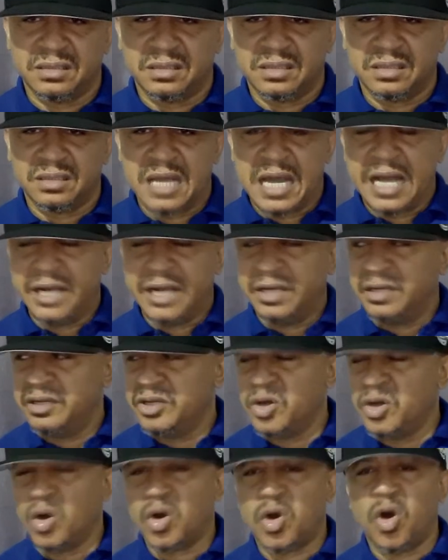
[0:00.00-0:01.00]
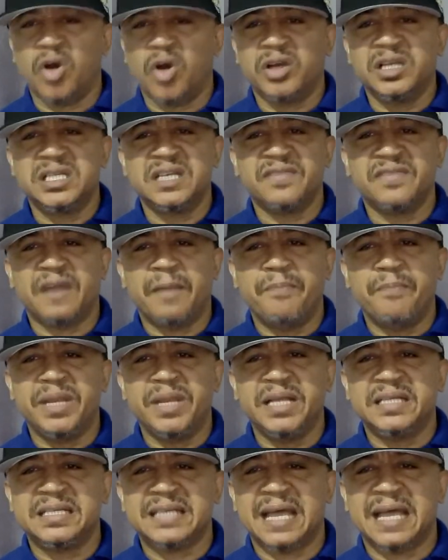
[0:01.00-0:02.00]
And your cognitive
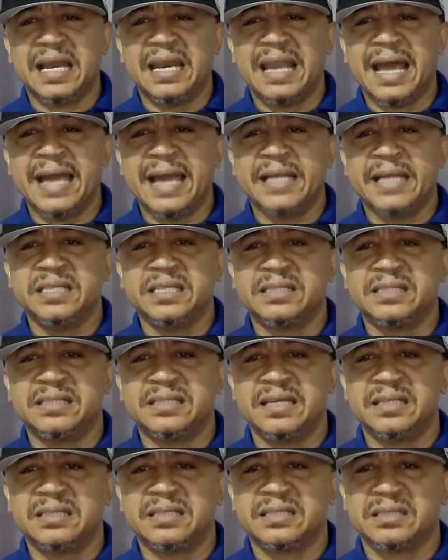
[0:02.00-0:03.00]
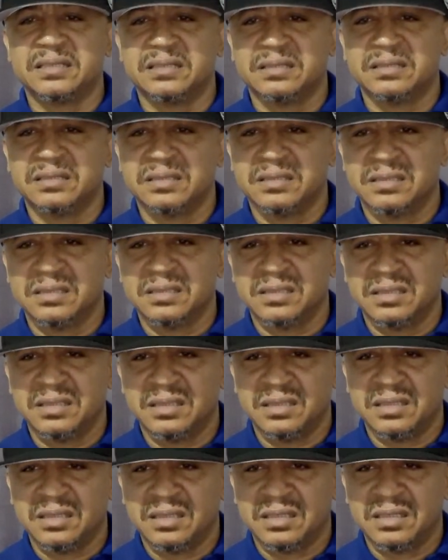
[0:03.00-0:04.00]
abilities are lying in state.
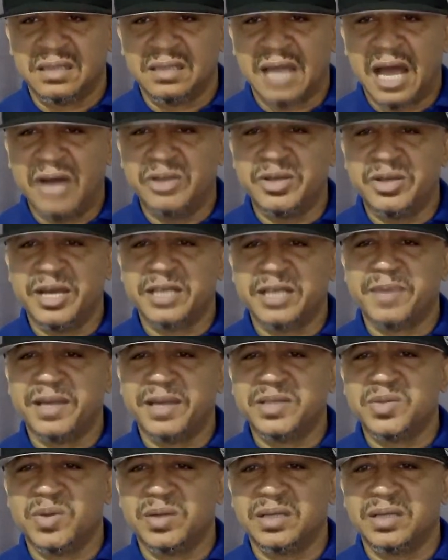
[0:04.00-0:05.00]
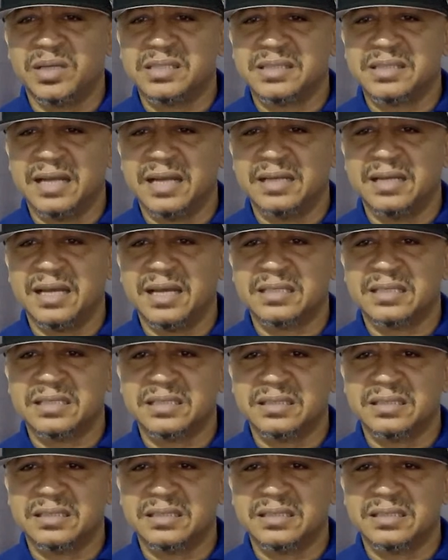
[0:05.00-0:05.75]
How do you expect to understand that?